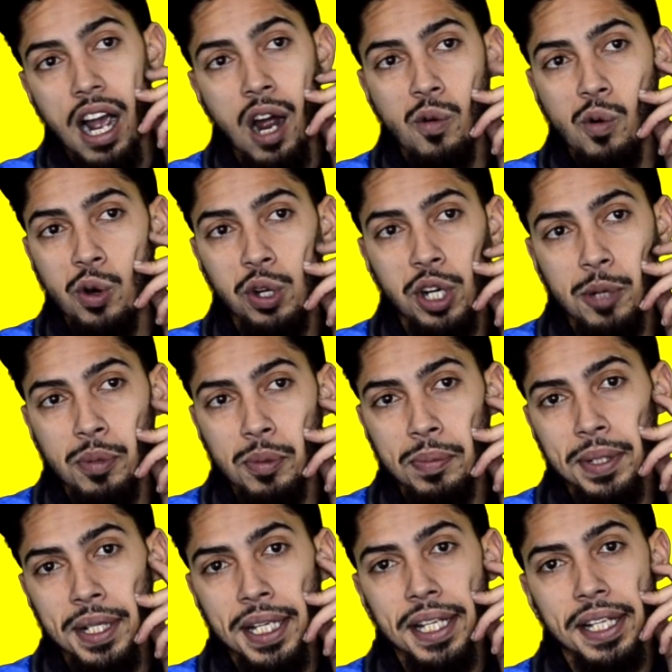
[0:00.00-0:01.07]
I rolled up a
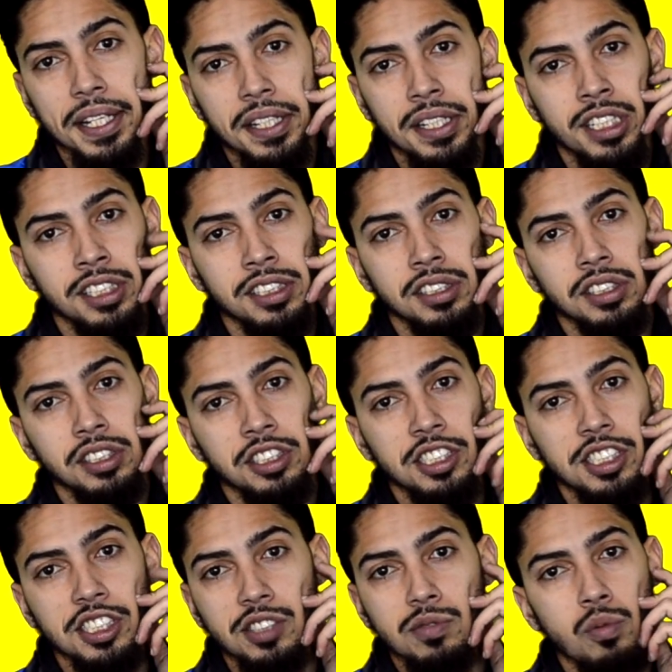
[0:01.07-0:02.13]
blunt and
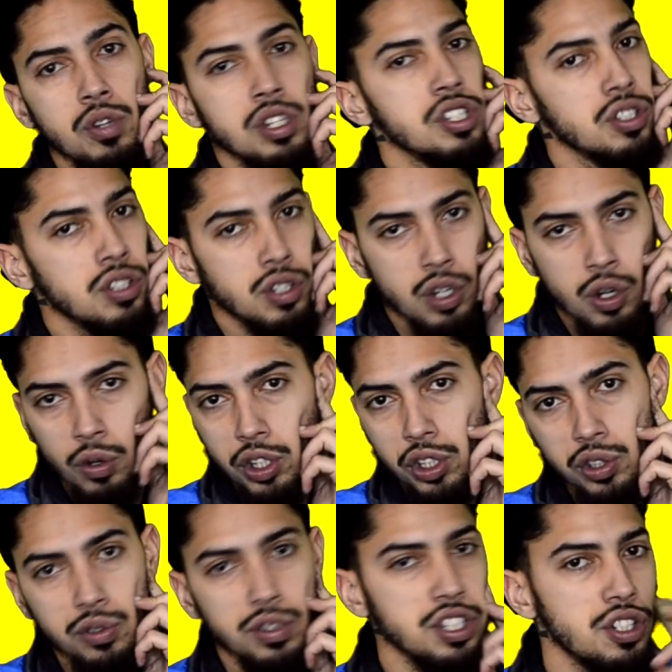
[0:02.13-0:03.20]
just was going
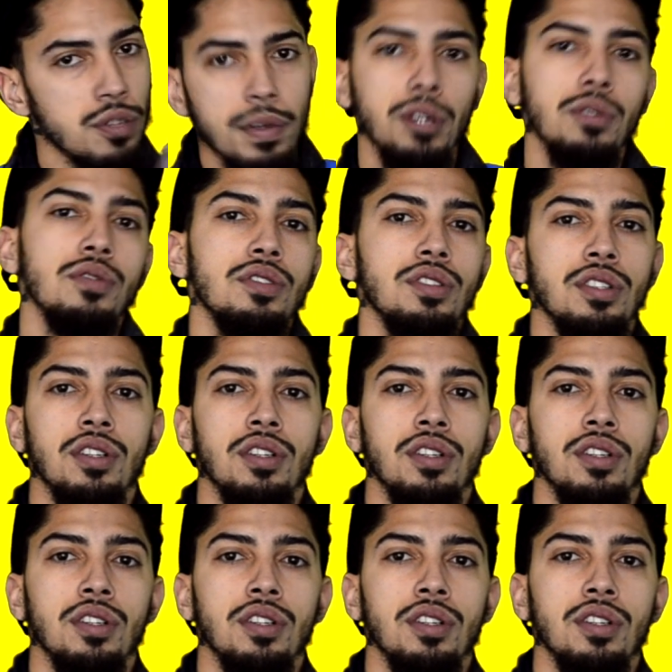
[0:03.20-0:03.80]
through instrumentals, you